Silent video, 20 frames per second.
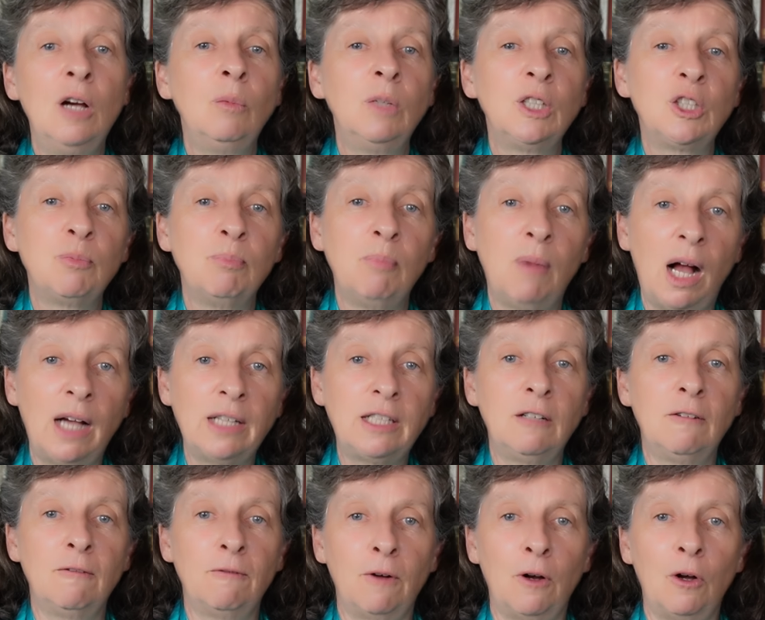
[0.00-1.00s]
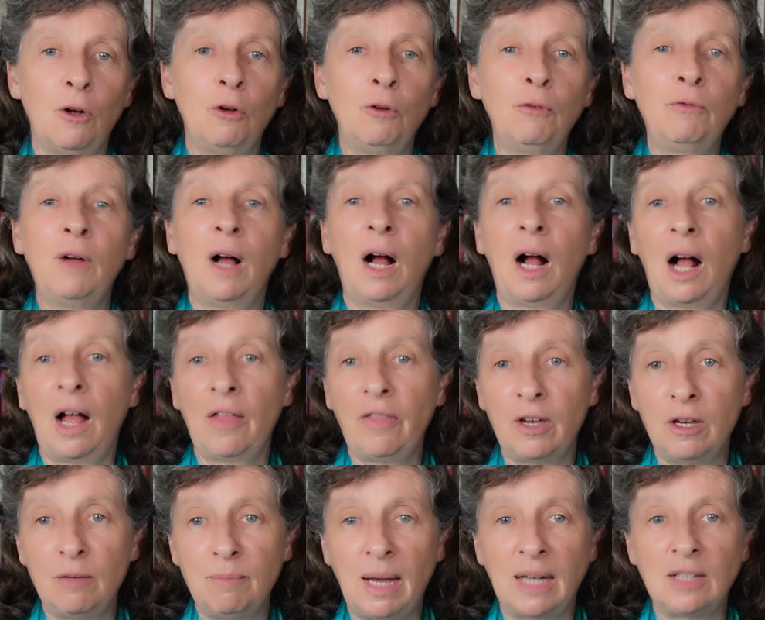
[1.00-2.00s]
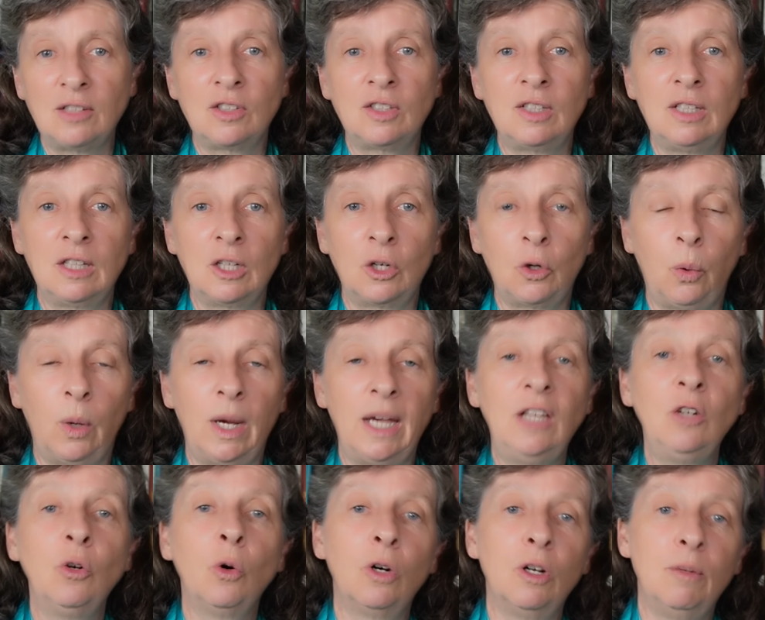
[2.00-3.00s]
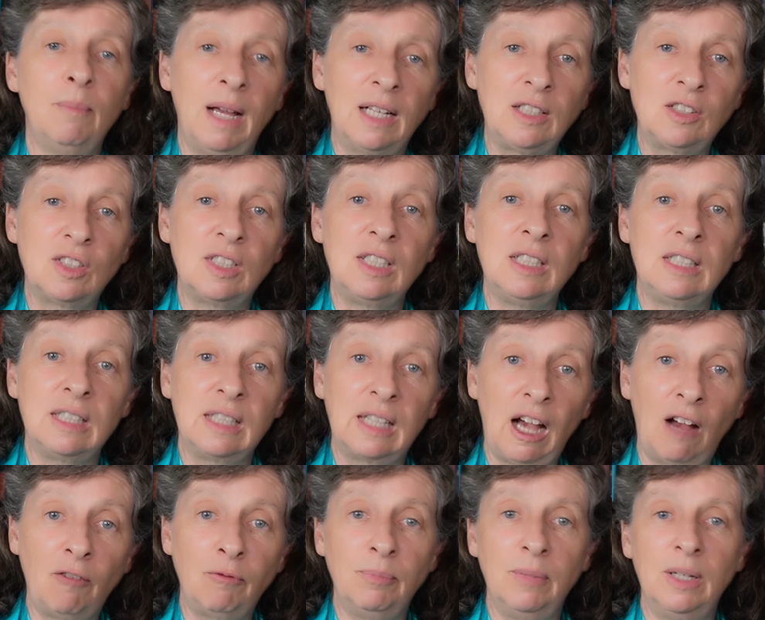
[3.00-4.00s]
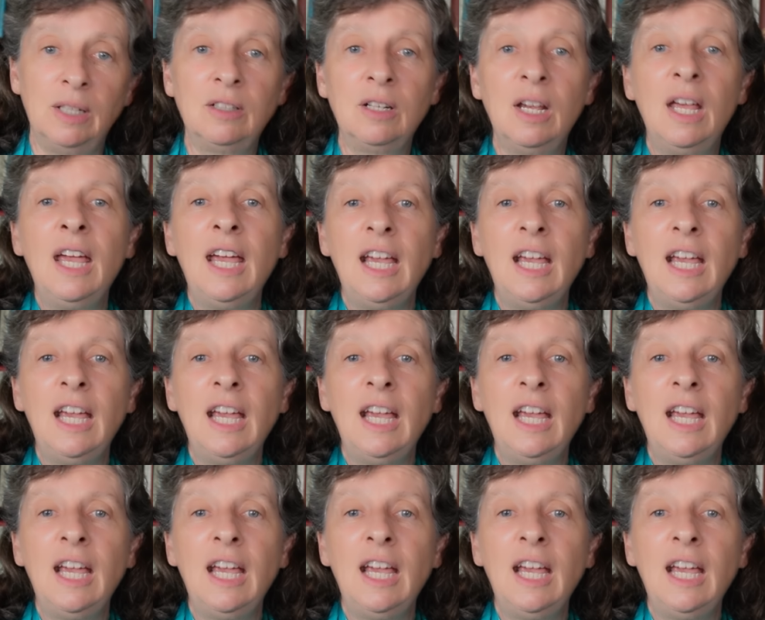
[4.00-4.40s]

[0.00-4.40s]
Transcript: which might involve either Her Majesty the Queen or Her Majesty's government